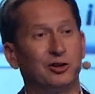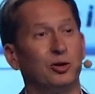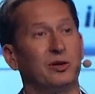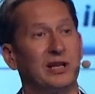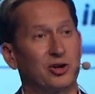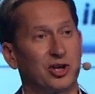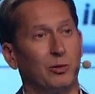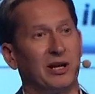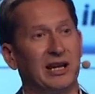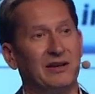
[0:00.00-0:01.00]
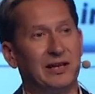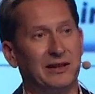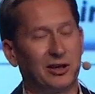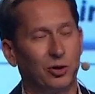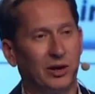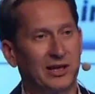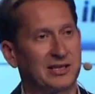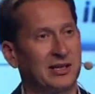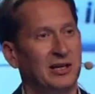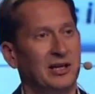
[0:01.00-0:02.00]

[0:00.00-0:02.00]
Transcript: 2000, when I lived in the US,